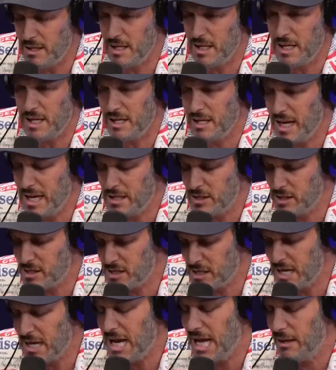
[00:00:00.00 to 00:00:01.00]
it, and to
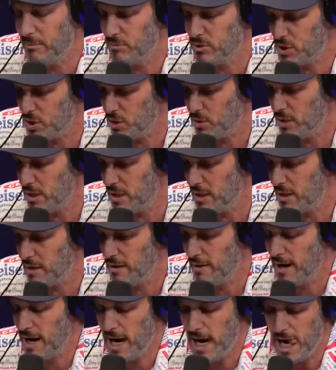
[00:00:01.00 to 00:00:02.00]
see him do it
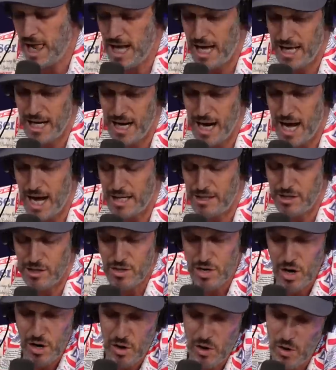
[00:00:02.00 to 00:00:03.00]
and uh, to
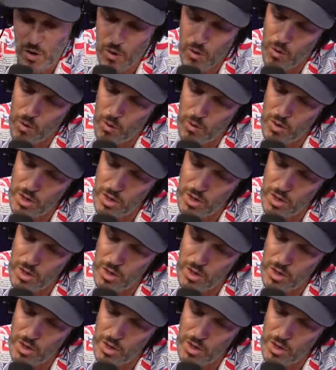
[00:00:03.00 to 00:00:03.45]
know,